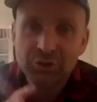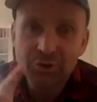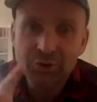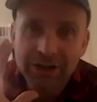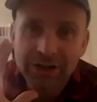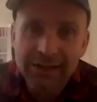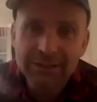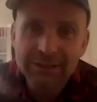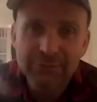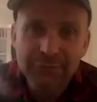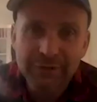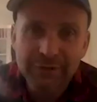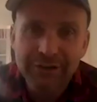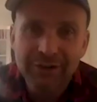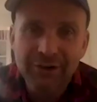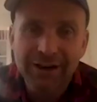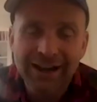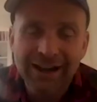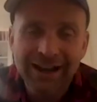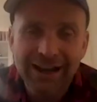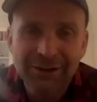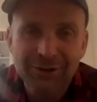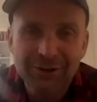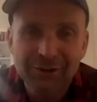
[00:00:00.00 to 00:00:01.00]
you guys figure
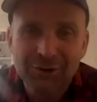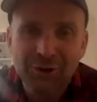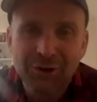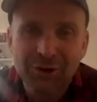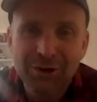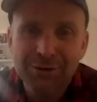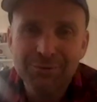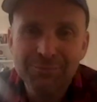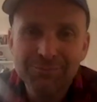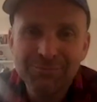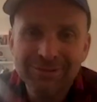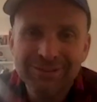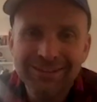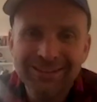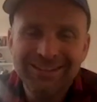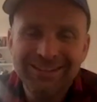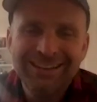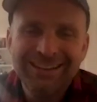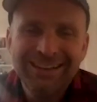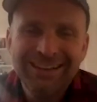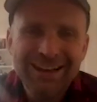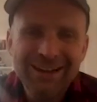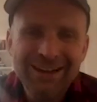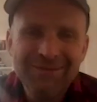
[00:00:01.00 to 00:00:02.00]
out how to cook them
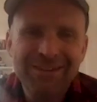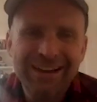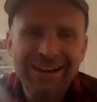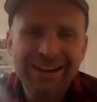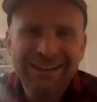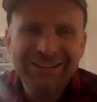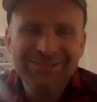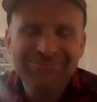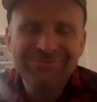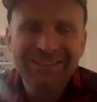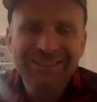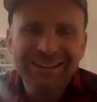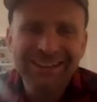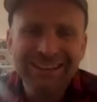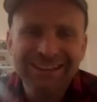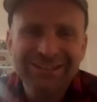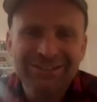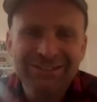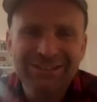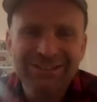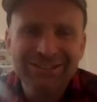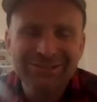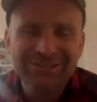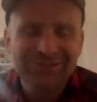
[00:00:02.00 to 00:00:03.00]
and make them
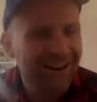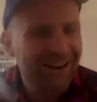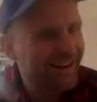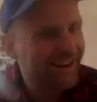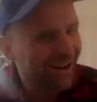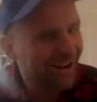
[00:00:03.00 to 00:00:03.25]
delicious, right?